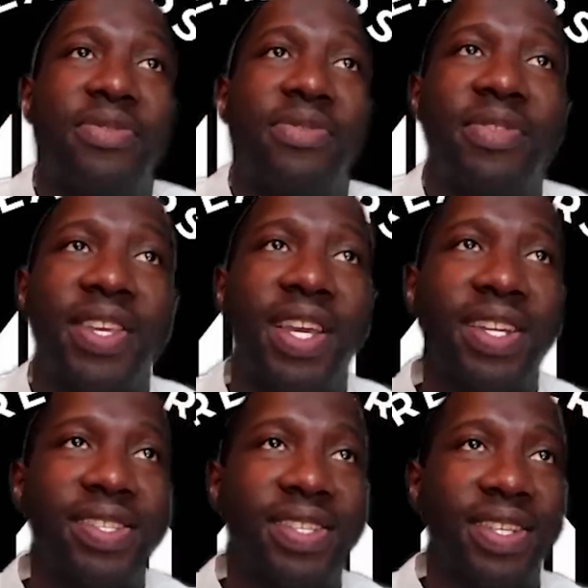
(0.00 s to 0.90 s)
fifty-eight
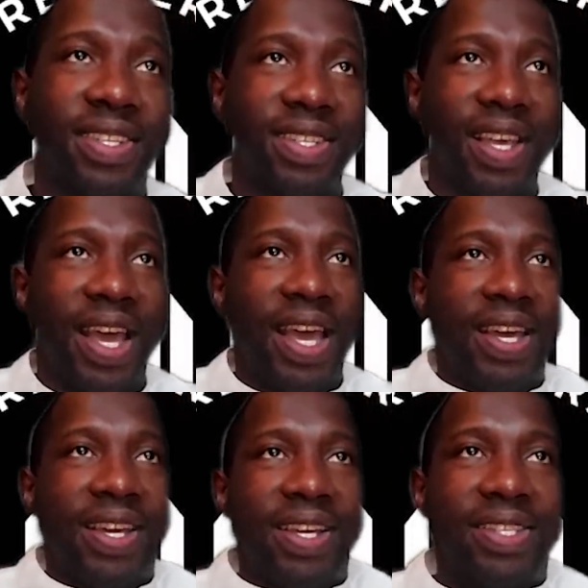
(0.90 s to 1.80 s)
and six.
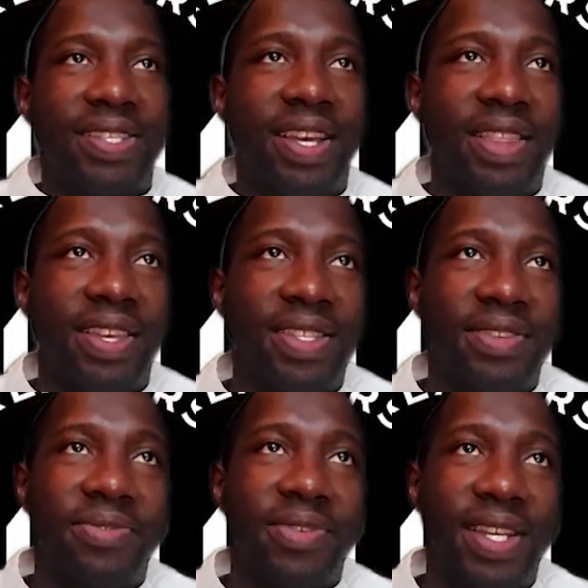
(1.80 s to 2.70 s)
Is not this
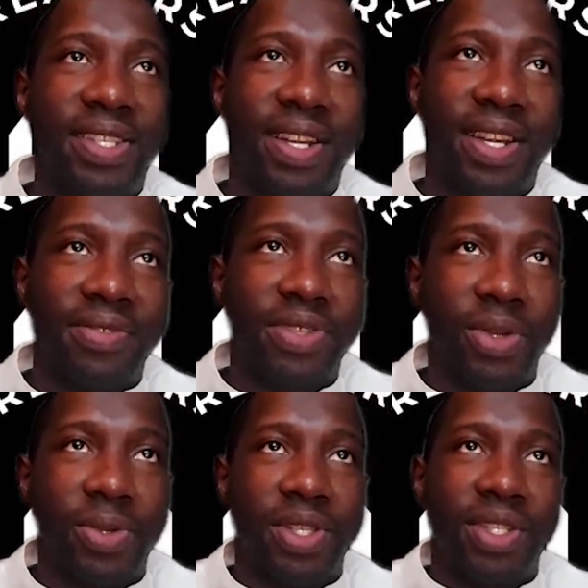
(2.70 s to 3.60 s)
the fast that I have
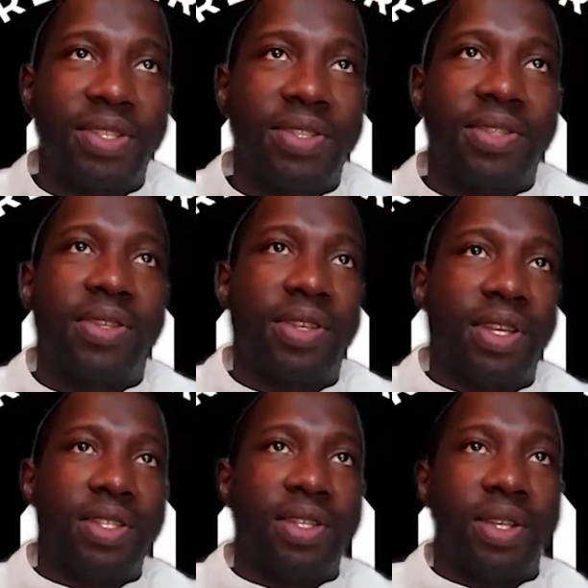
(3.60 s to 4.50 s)
chosen,
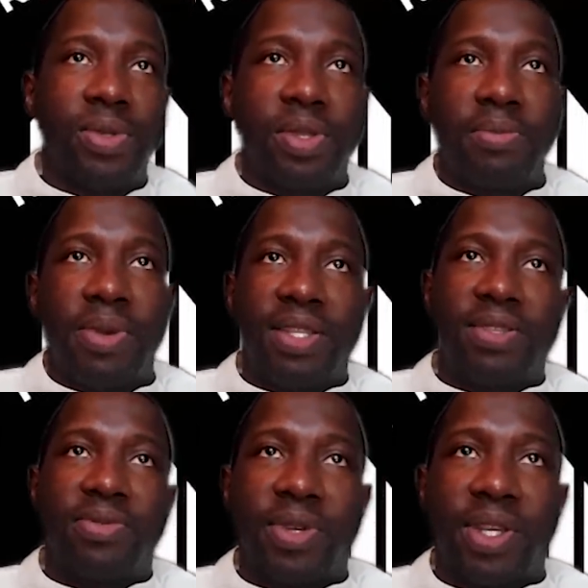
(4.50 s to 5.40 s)
to loose the bands
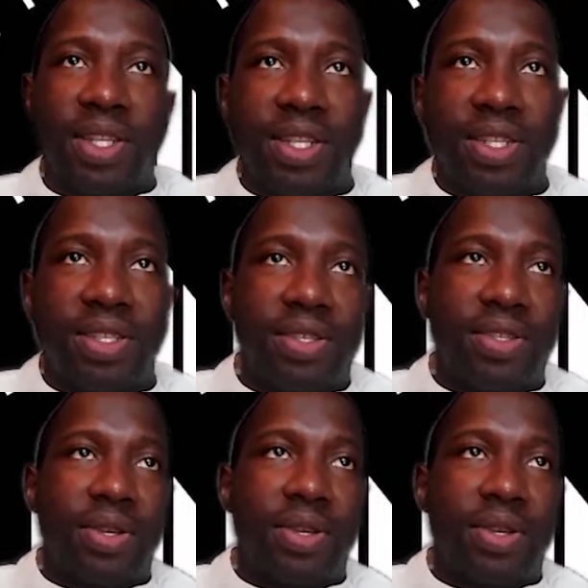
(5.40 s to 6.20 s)
of wickedness, to